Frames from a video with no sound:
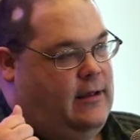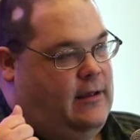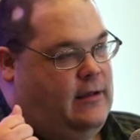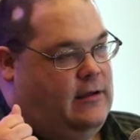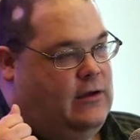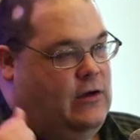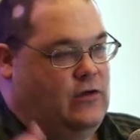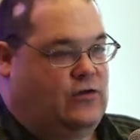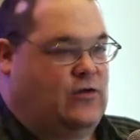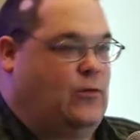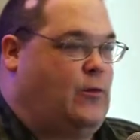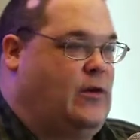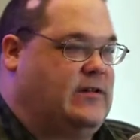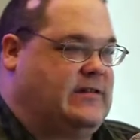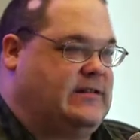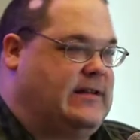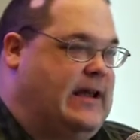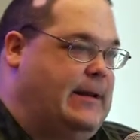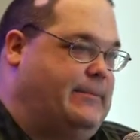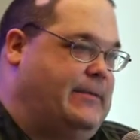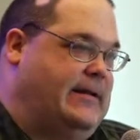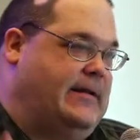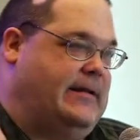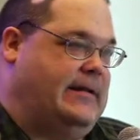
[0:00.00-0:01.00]
user wants to
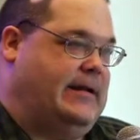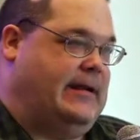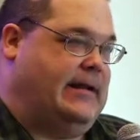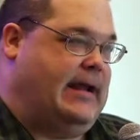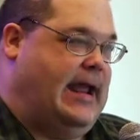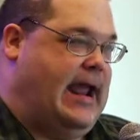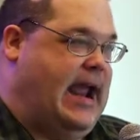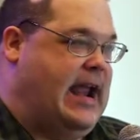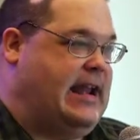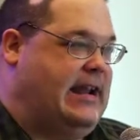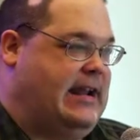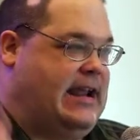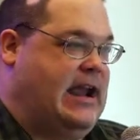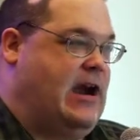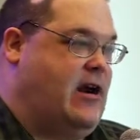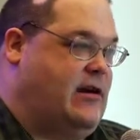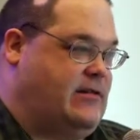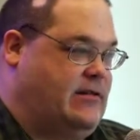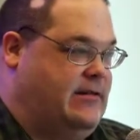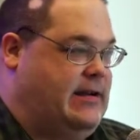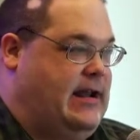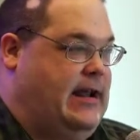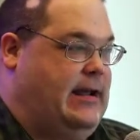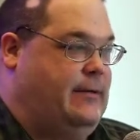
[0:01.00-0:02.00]
type in an
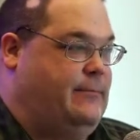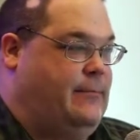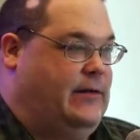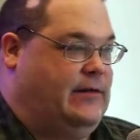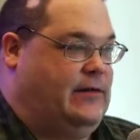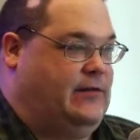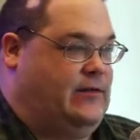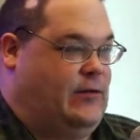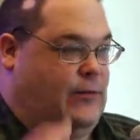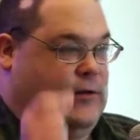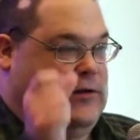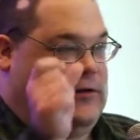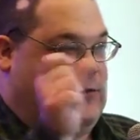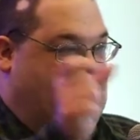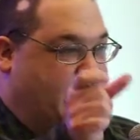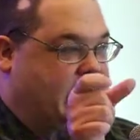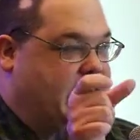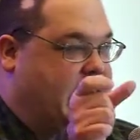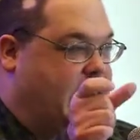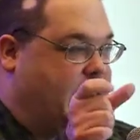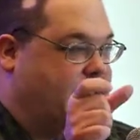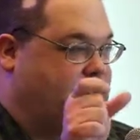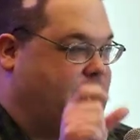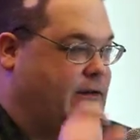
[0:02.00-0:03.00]
80-character name, but there's only 20
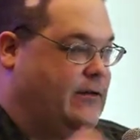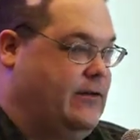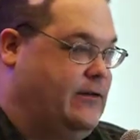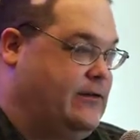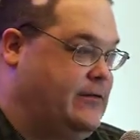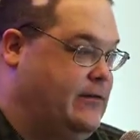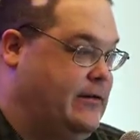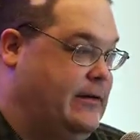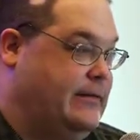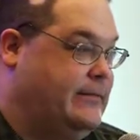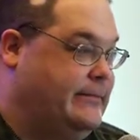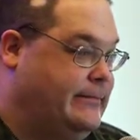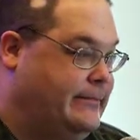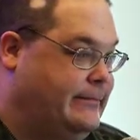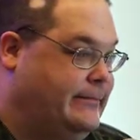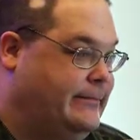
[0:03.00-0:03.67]
characters on the screen.